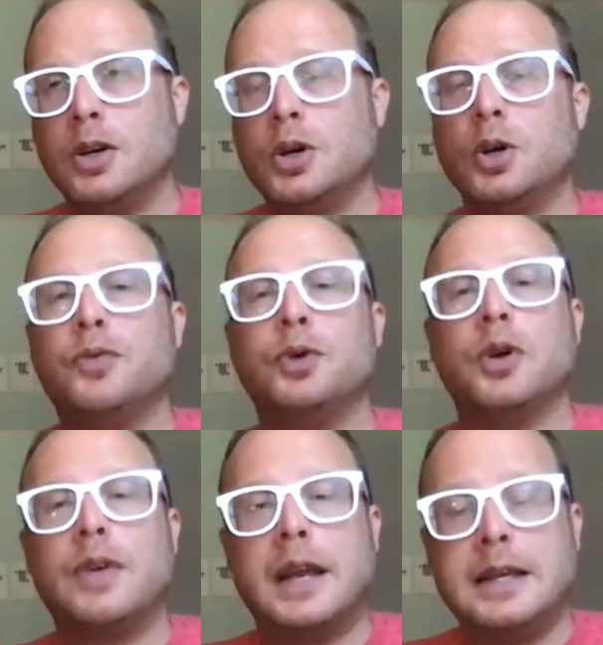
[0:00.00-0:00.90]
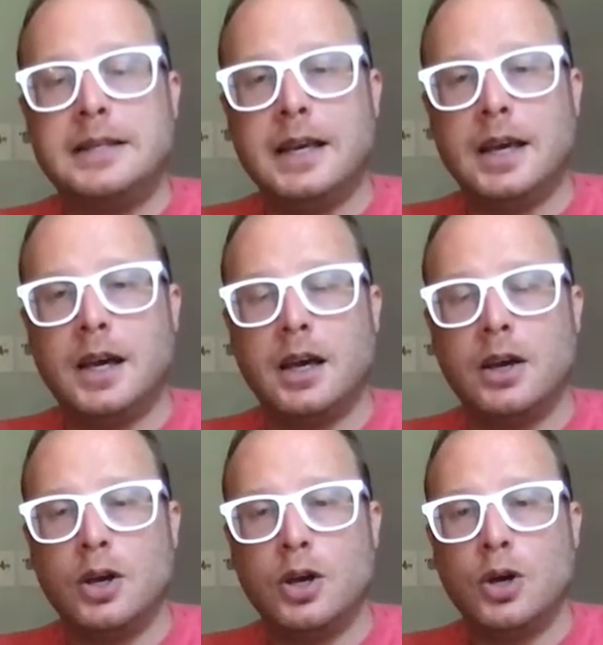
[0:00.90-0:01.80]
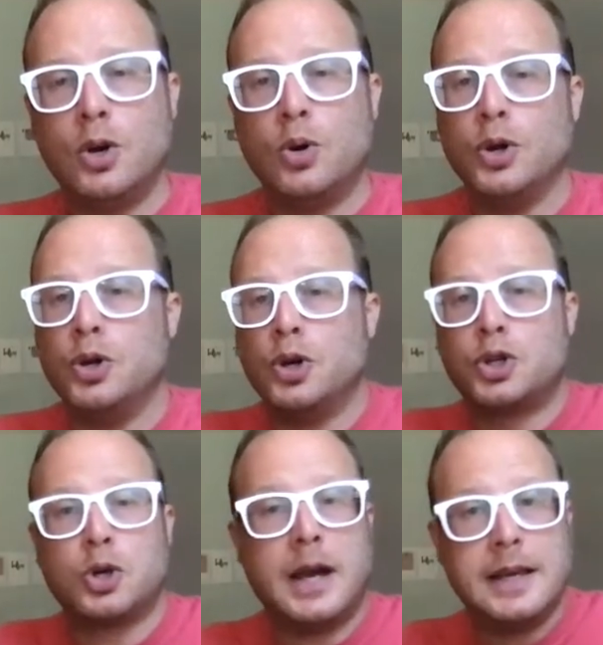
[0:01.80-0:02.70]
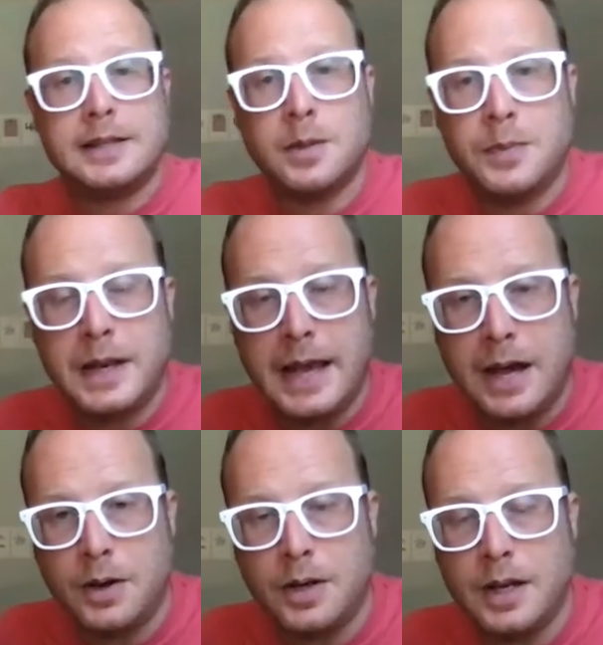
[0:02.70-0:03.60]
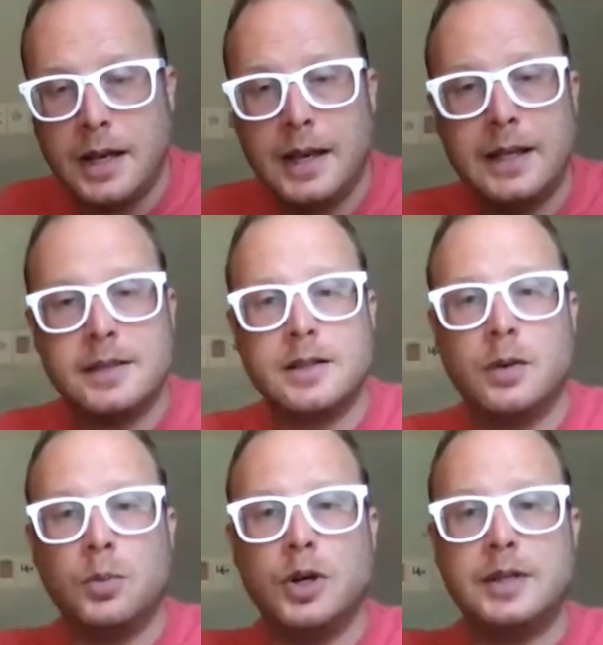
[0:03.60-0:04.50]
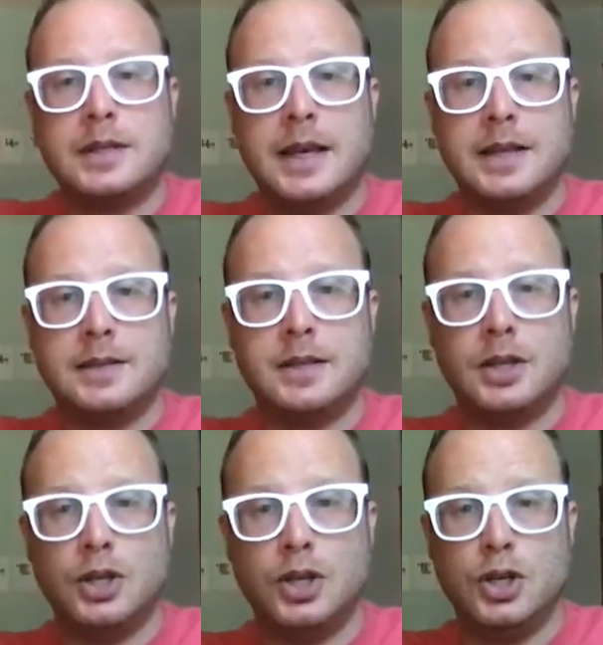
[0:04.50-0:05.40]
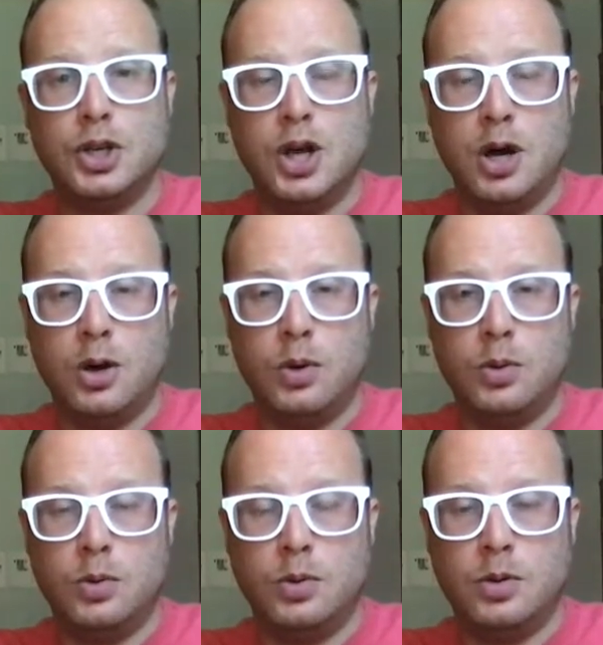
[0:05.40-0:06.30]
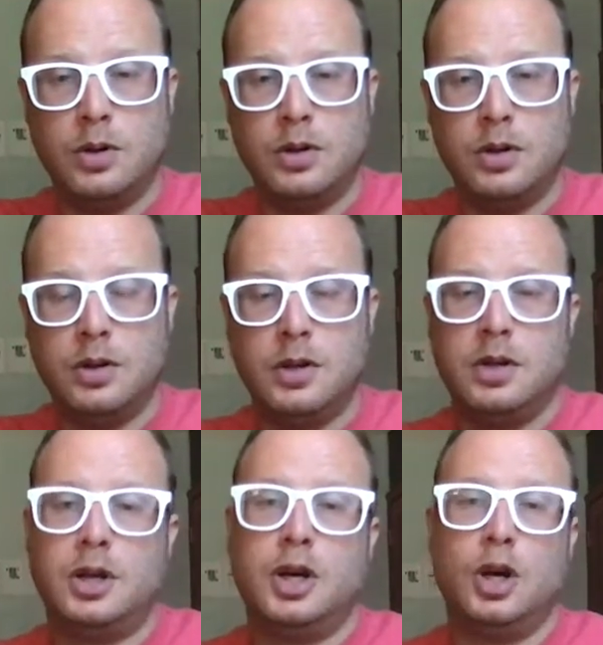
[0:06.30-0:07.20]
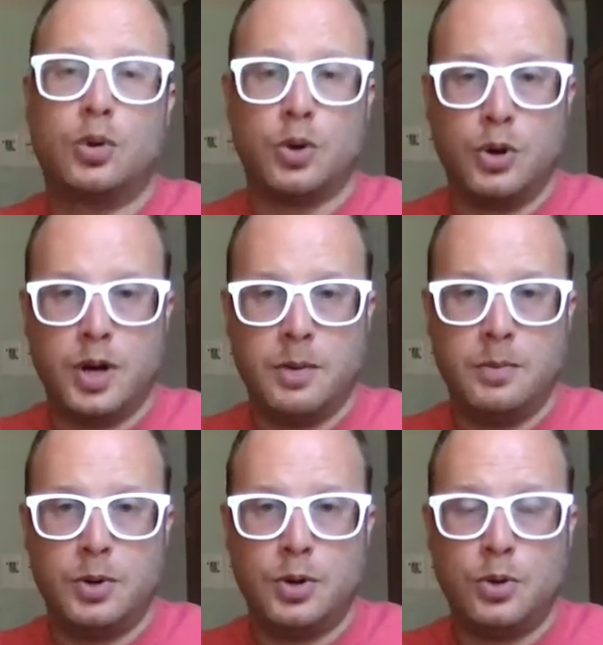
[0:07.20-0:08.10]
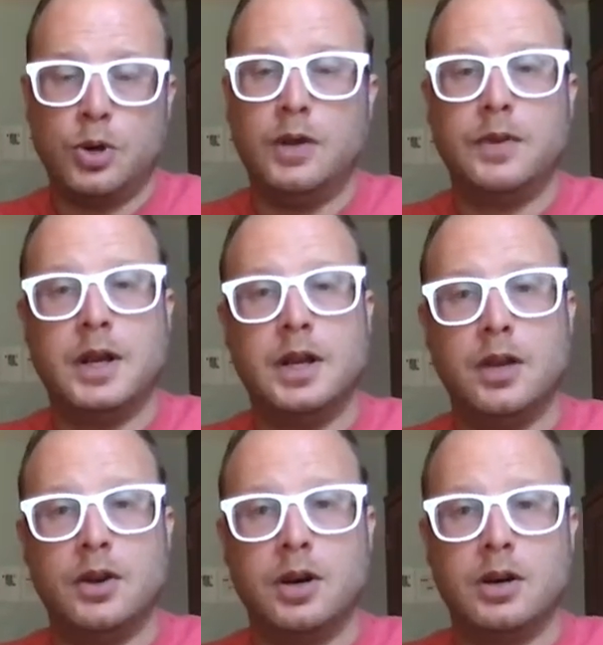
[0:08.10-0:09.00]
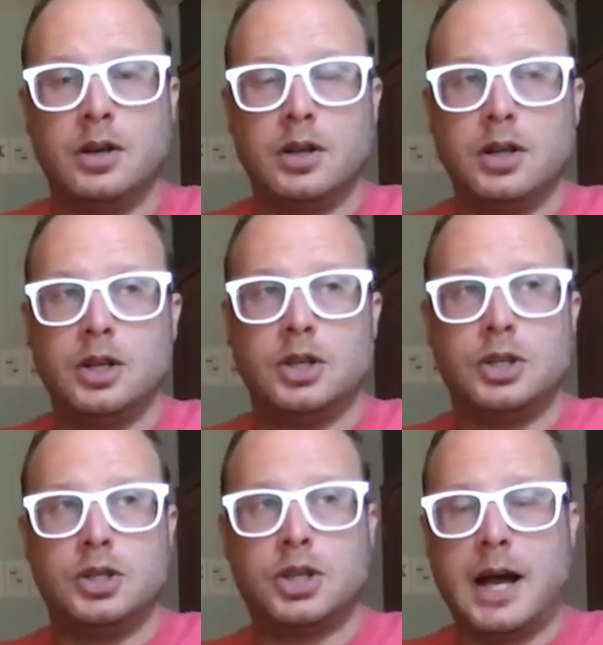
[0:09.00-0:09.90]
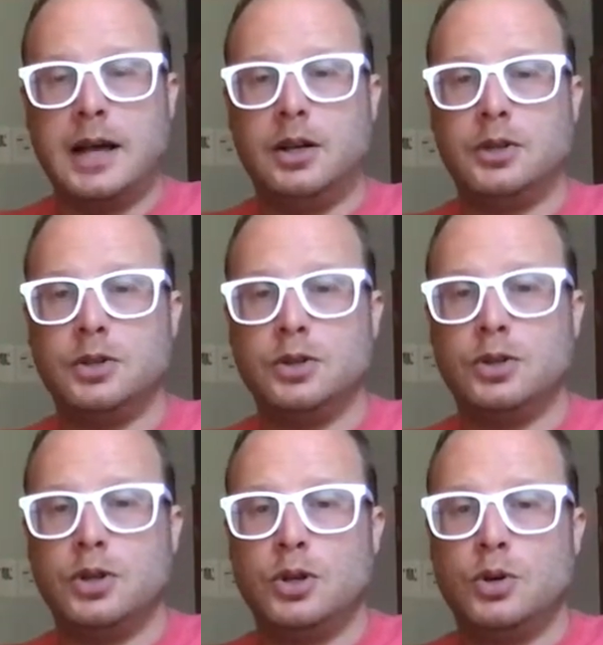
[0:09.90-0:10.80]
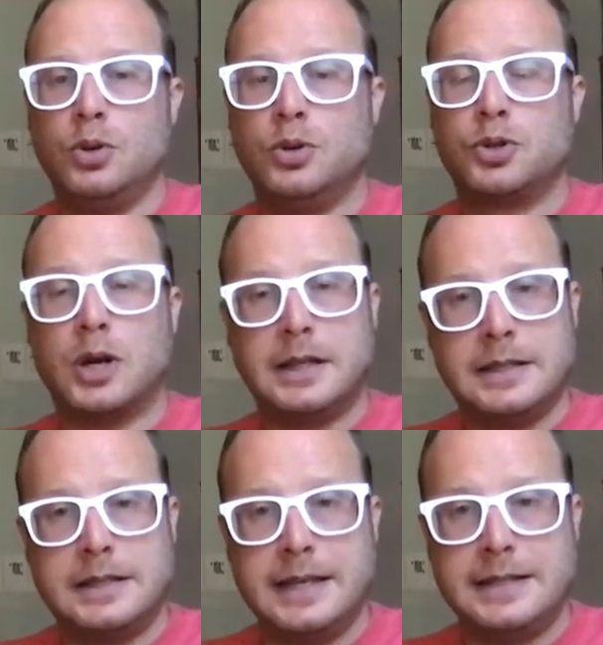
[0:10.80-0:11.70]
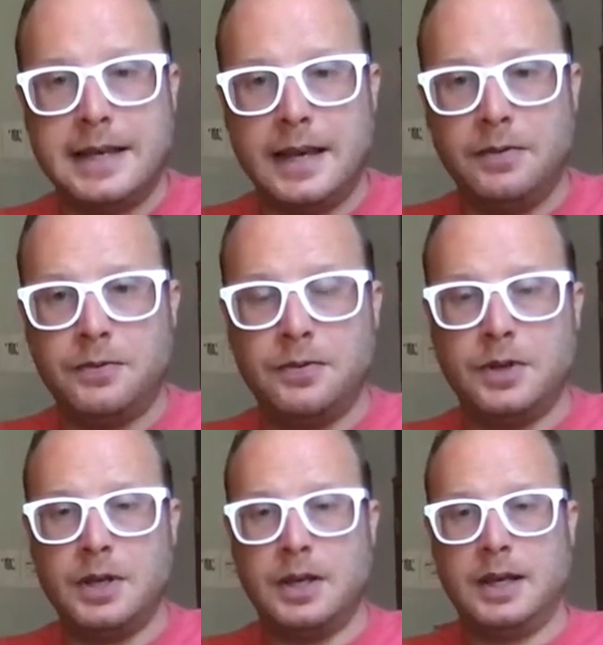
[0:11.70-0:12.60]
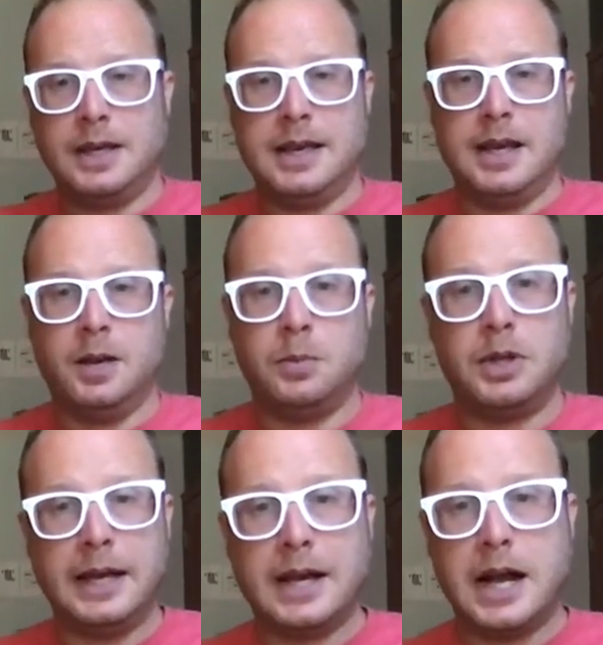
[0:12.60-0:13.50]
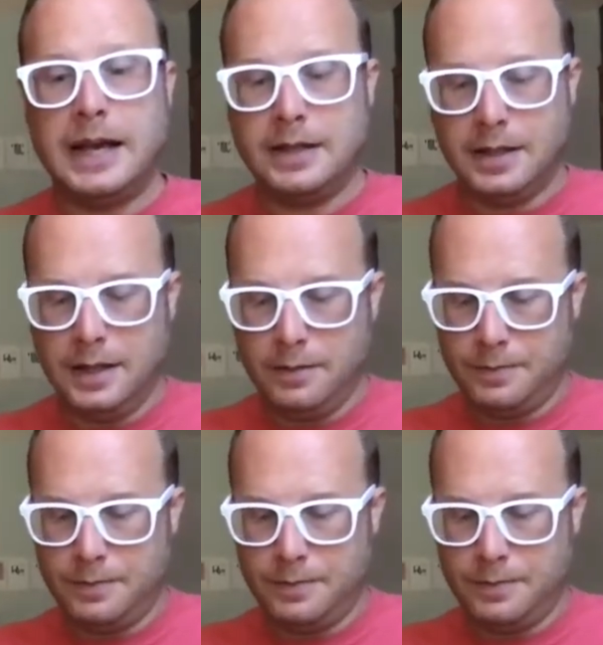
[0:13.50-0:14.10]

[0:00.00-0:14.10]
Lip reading: or if you have an idea, or you're trying something out, and someone says no, a grown-up or even another child who's trying to stay safe and play kindly,